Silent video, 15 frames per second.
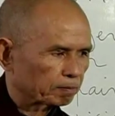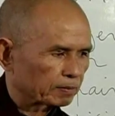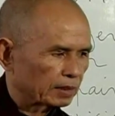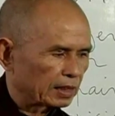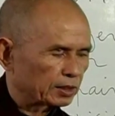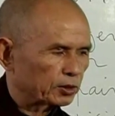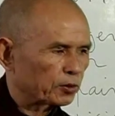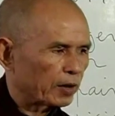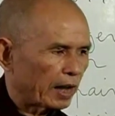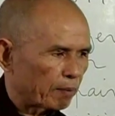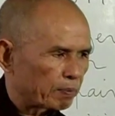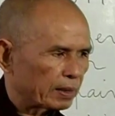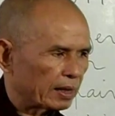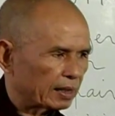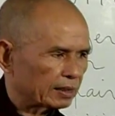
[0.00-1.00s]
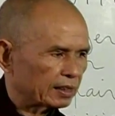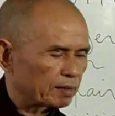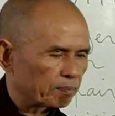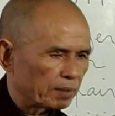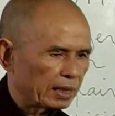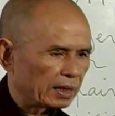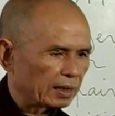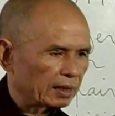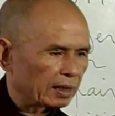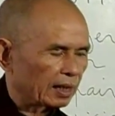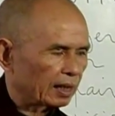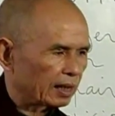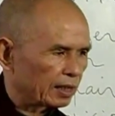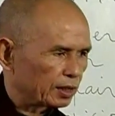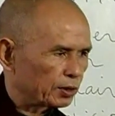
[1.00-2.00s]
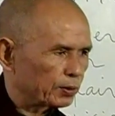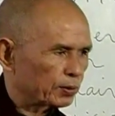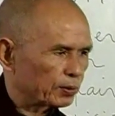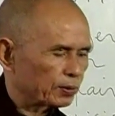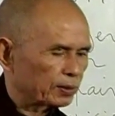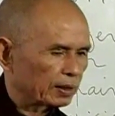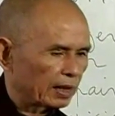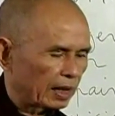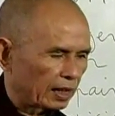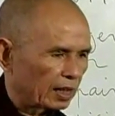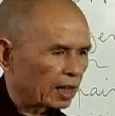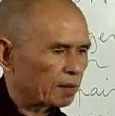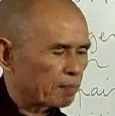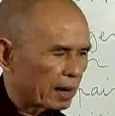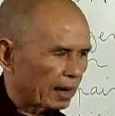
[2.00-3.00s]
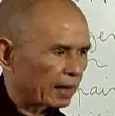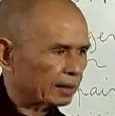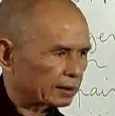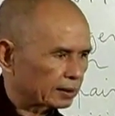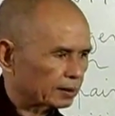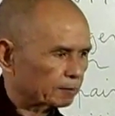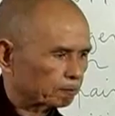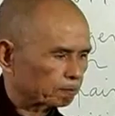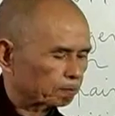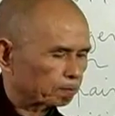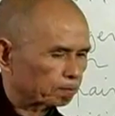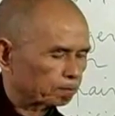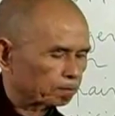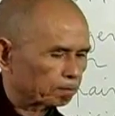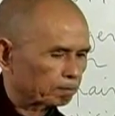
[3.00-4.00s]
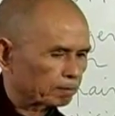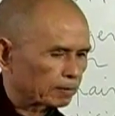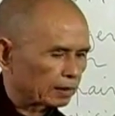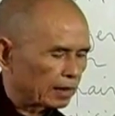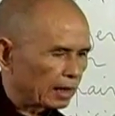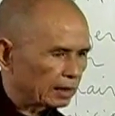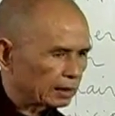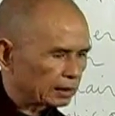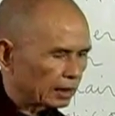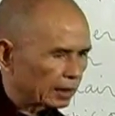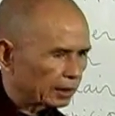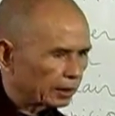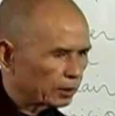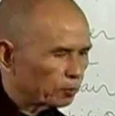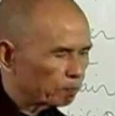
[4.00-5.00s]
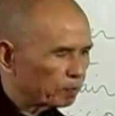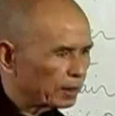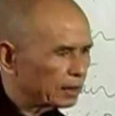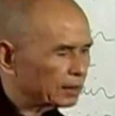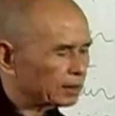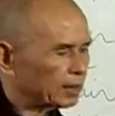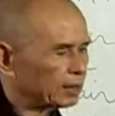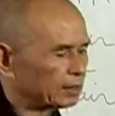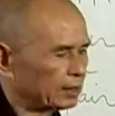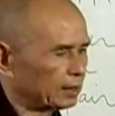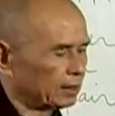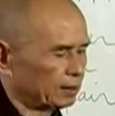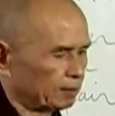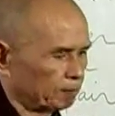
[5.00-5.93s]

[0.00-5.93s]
There is no happiness in me, in you, and among us. That is a real peace treaty.